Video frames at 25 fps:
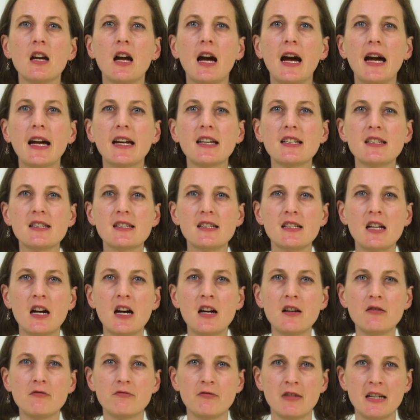I can
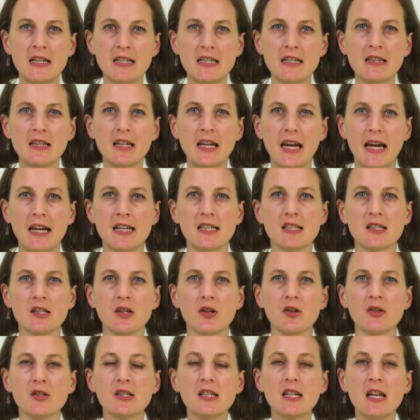start reading the case
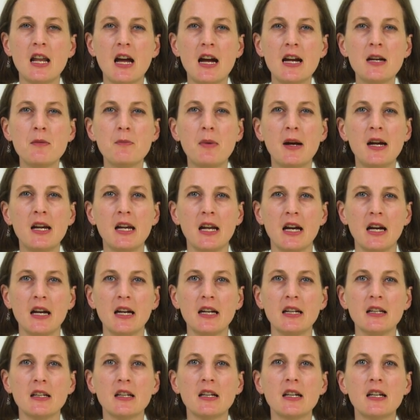notes line by
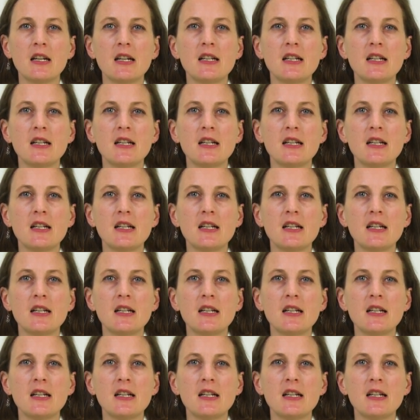line,